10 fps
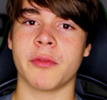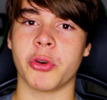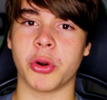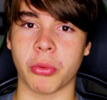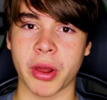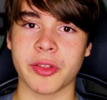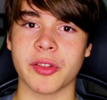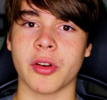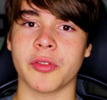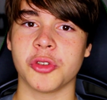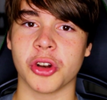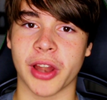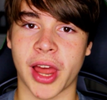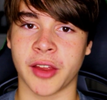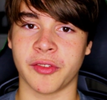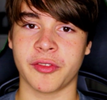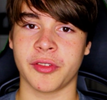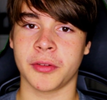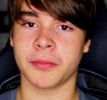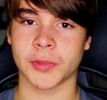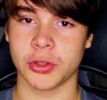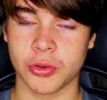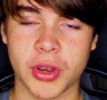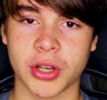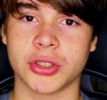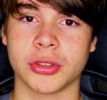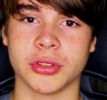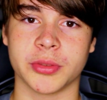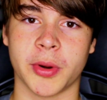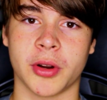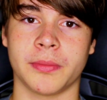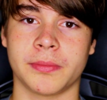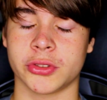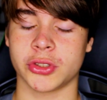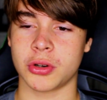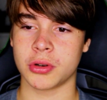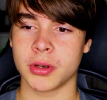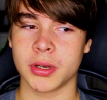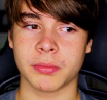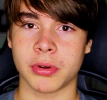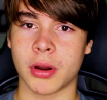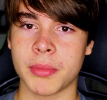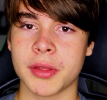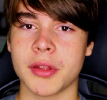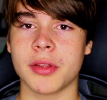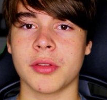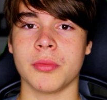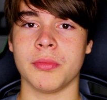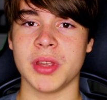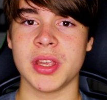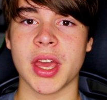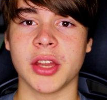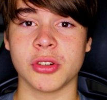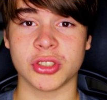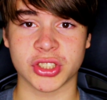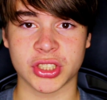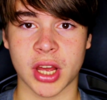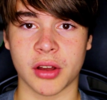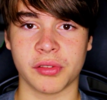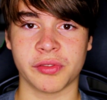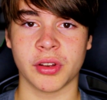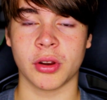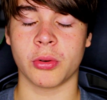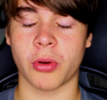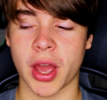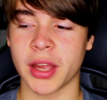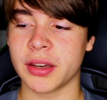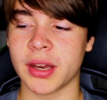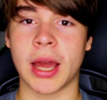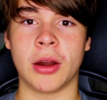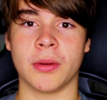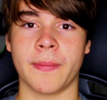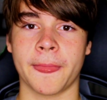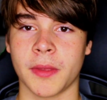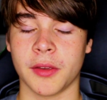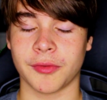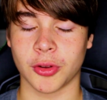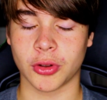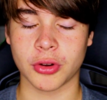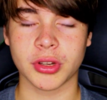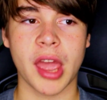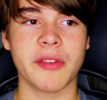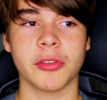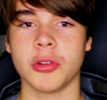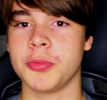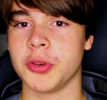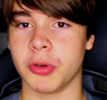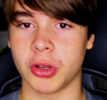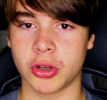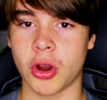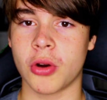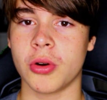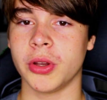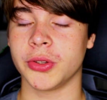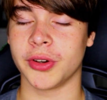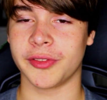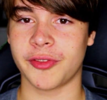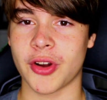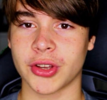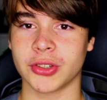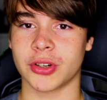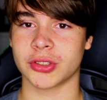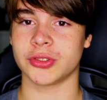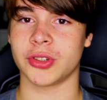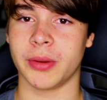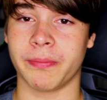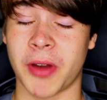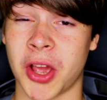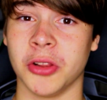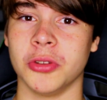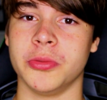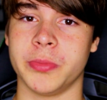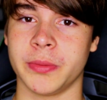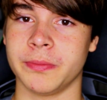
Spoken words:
for the rest of your life? You can choose, bro. So promise this to me and yourself right now. If you don't have lube, you will go into the fucking drugstore and buy lube.